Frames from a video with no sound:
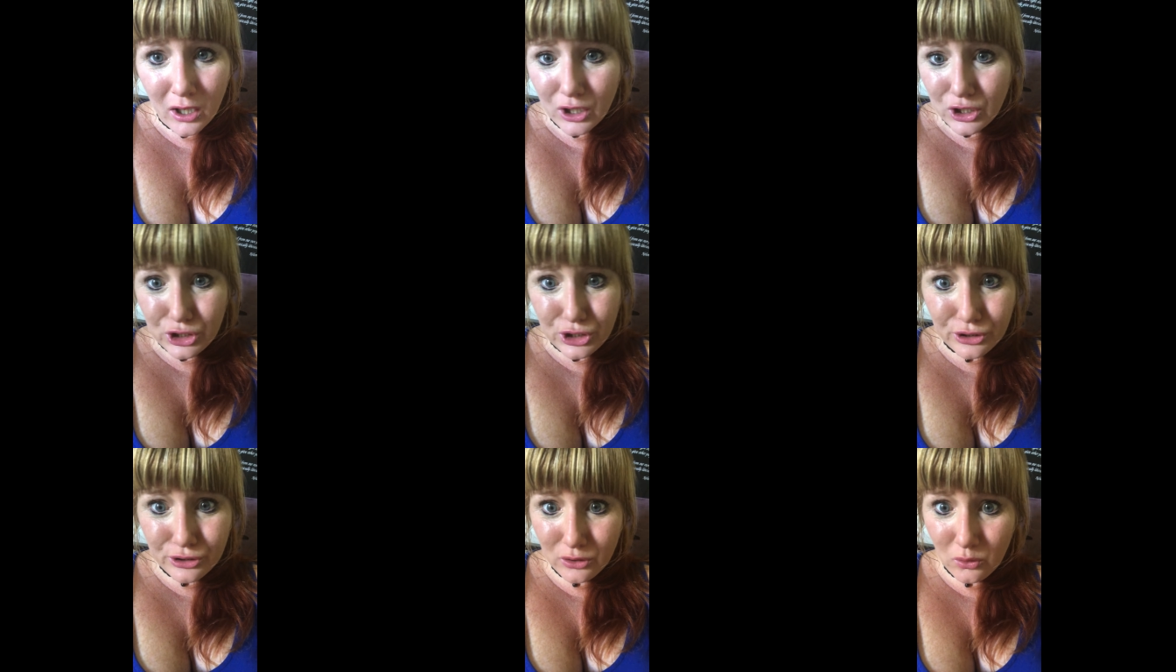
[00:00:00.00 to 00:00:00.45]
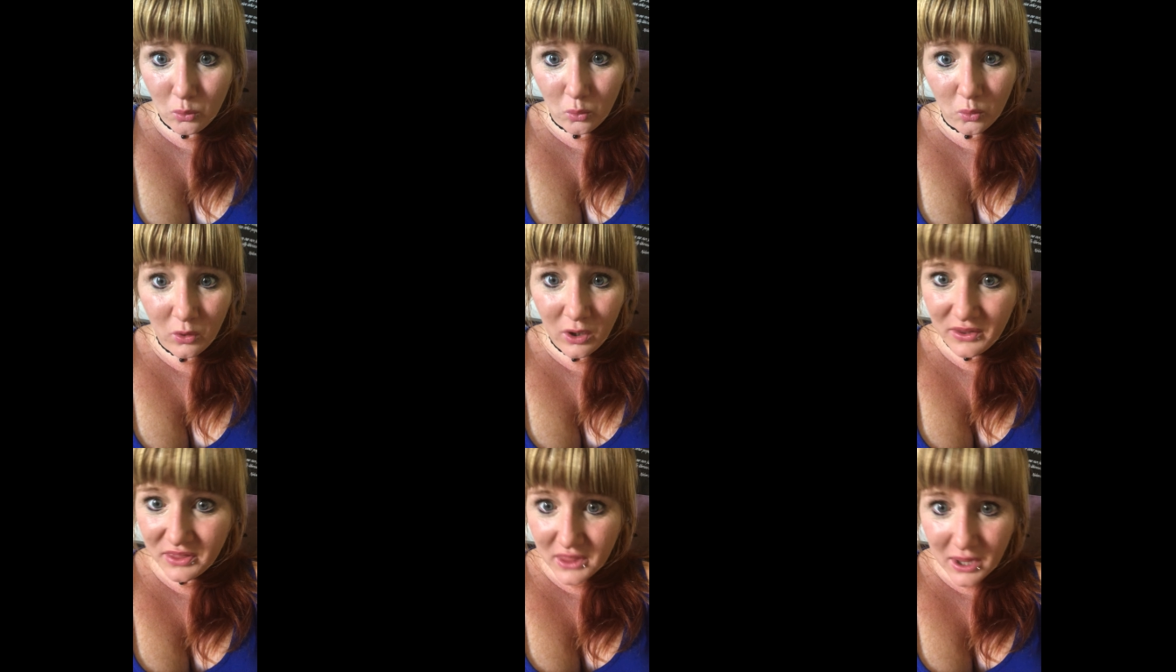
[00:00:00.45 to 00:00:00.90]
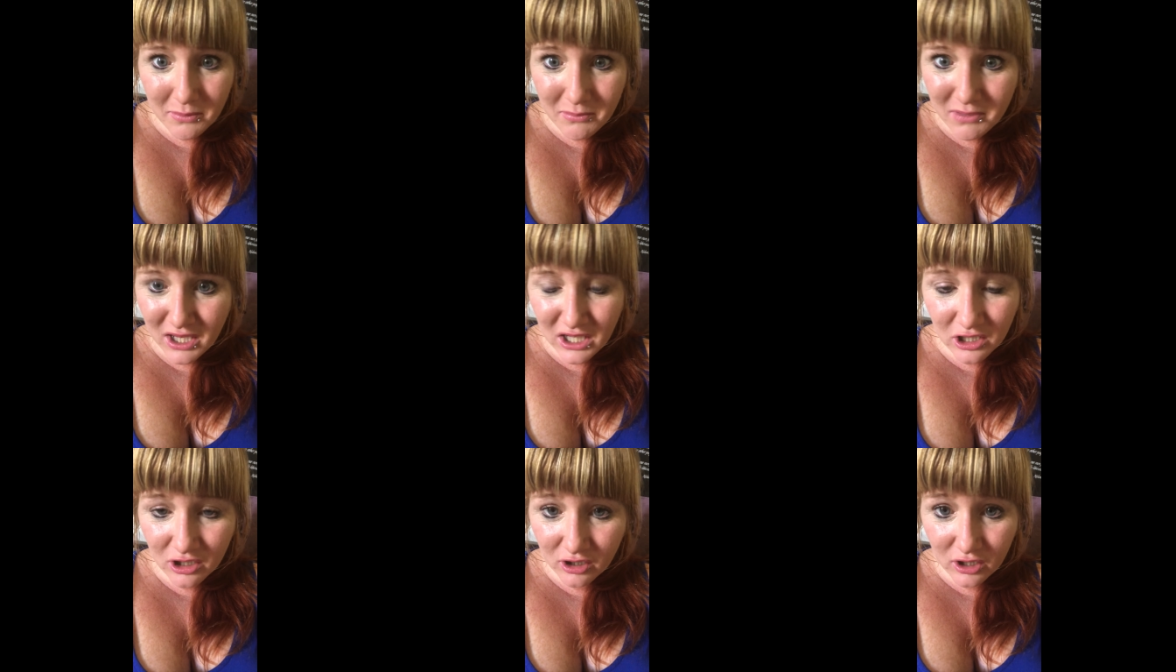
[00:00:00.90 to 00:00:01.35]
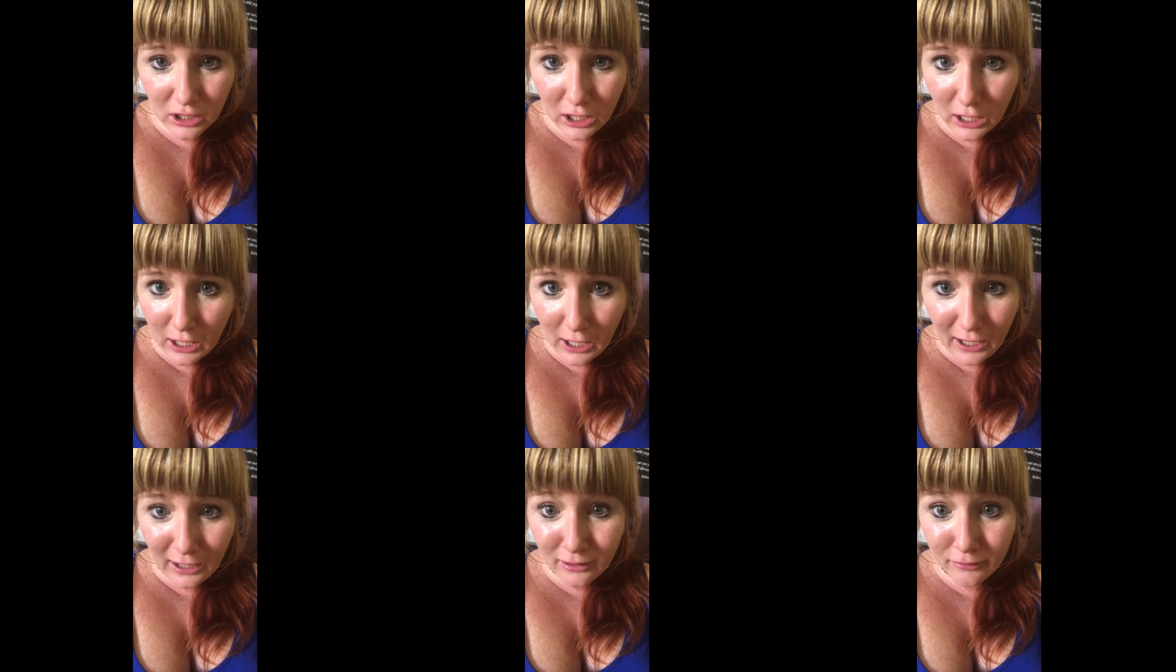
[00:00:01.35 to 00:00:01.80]
you don't want them in your
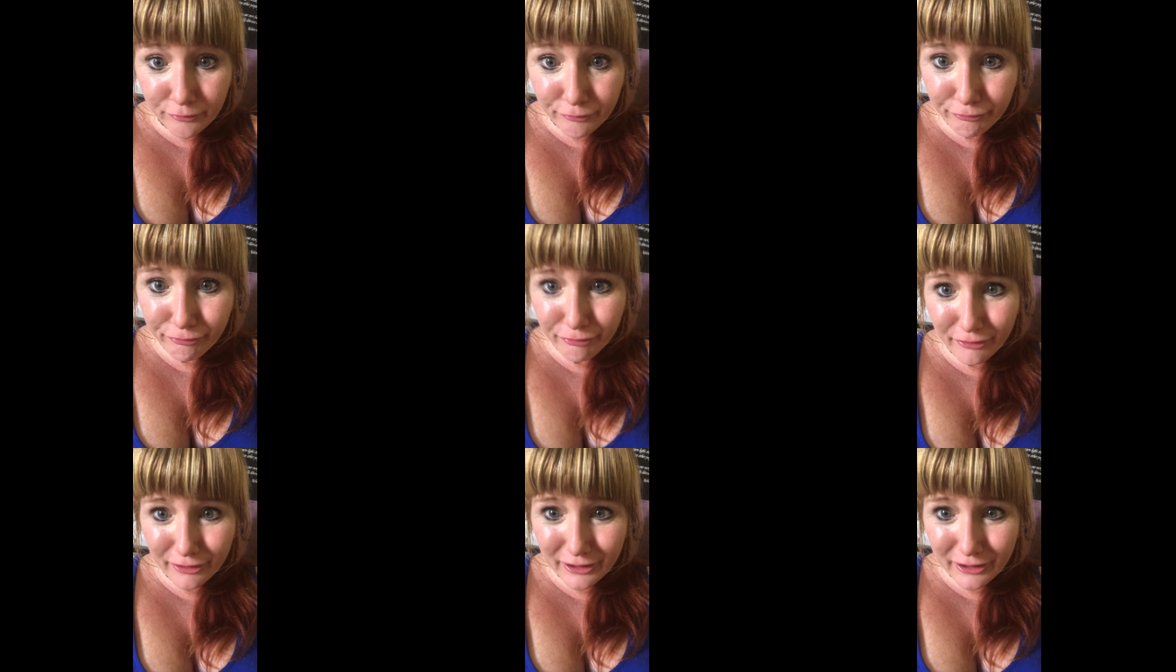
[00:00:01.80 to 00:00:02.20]
life.